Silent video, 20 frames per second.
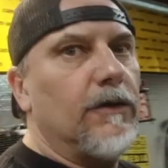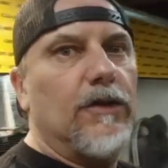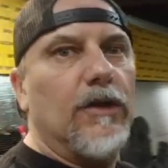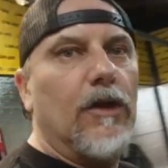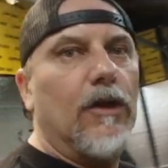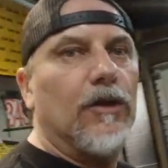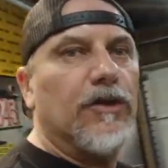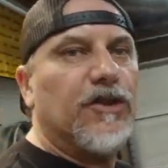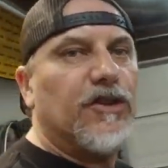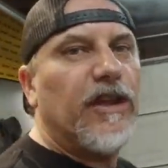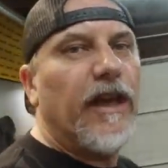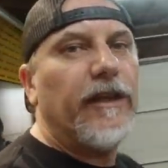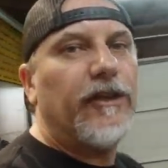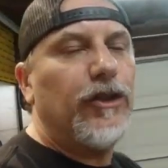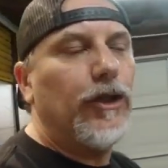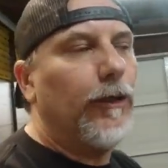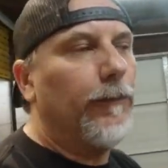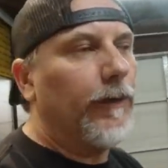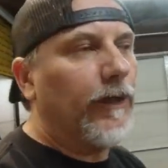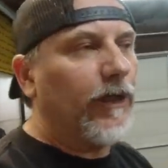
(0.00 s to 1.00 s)
So stay
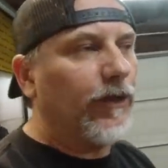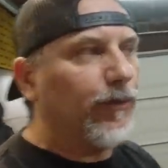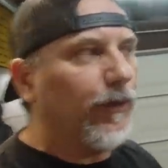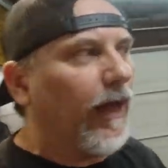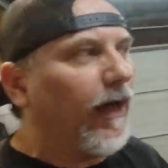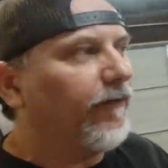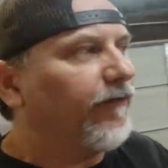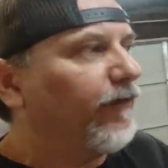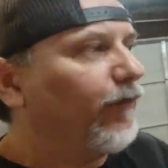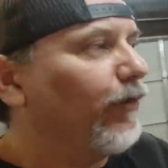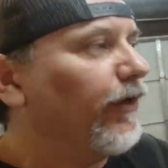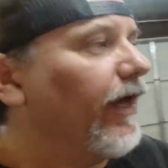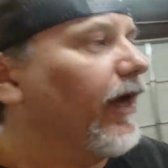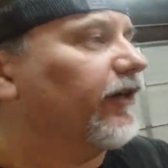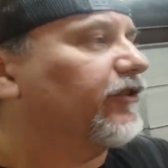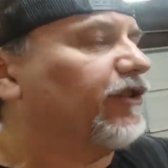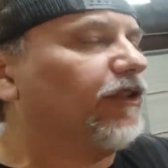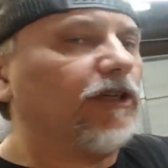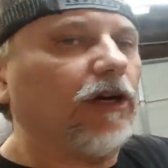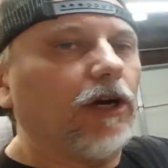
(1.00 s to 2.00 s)
tuned because we have, we
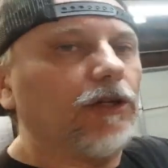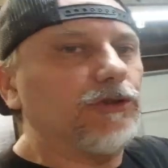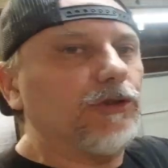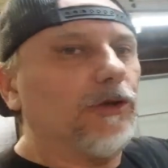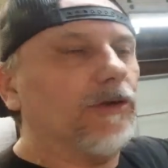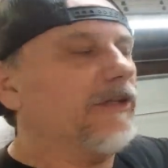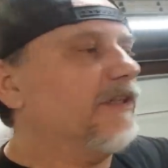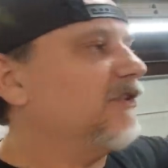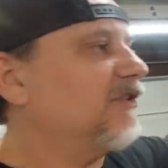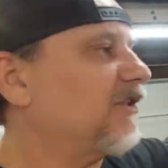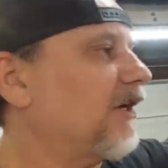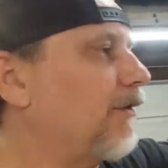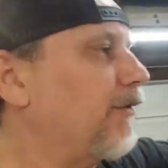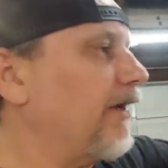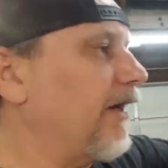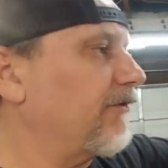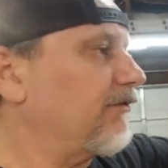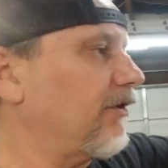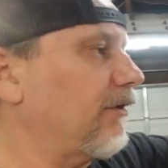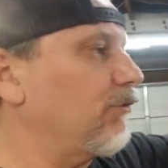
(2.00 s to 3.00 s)
actually, all joking aside,
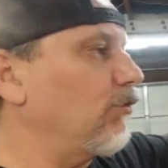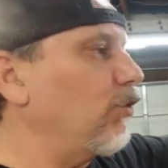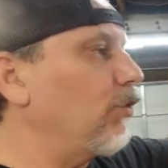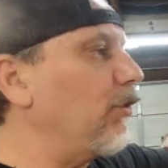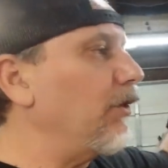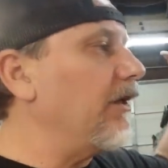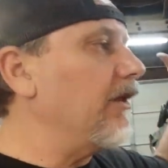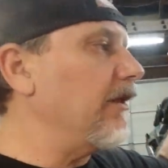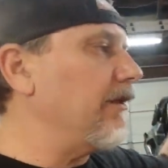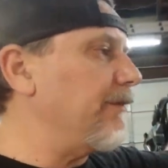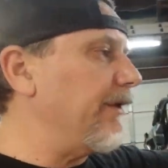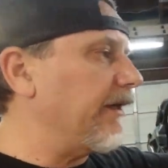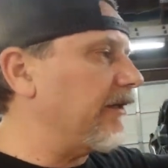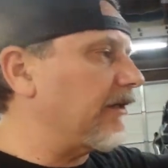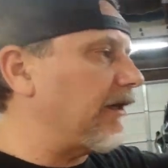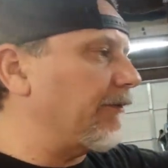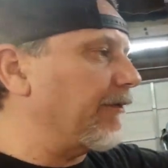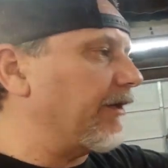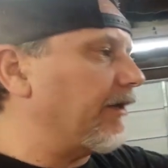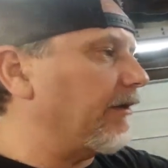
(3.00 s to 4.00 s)
we have something really big
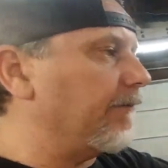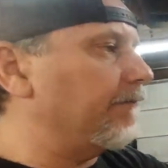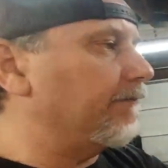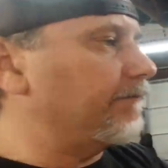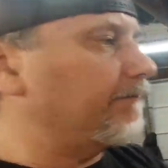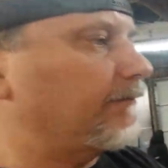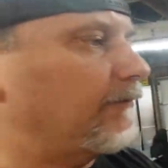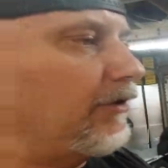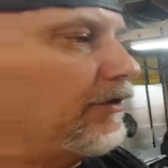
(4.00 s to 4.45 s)
coming up